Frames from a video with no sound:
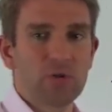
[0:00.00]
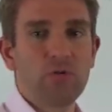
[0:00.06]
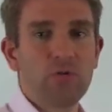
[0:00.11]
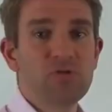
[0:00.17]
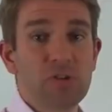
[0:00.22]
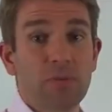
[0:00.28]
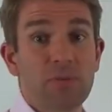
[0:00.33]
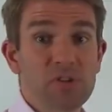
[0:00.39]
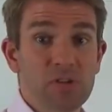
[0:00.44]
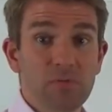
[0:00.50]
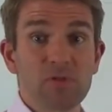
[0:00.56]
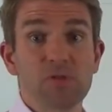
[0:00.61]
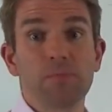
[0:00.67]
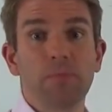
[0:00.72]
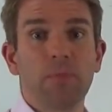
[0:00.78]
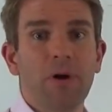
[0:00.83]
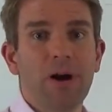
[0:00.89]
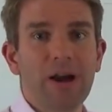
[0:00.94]
to somebody. Someone's
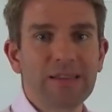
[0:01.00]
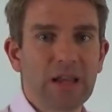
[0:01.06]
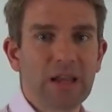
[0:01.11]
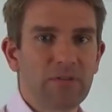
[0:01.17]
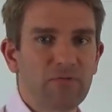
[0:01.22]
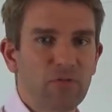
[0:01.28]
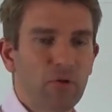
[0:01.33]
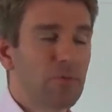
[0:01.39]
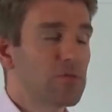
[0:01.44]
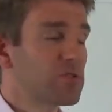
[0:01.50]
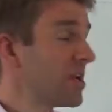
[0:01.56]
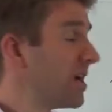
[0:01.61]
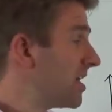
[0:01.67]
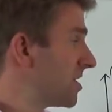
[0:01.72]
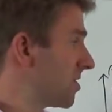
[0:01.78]
buying that from us.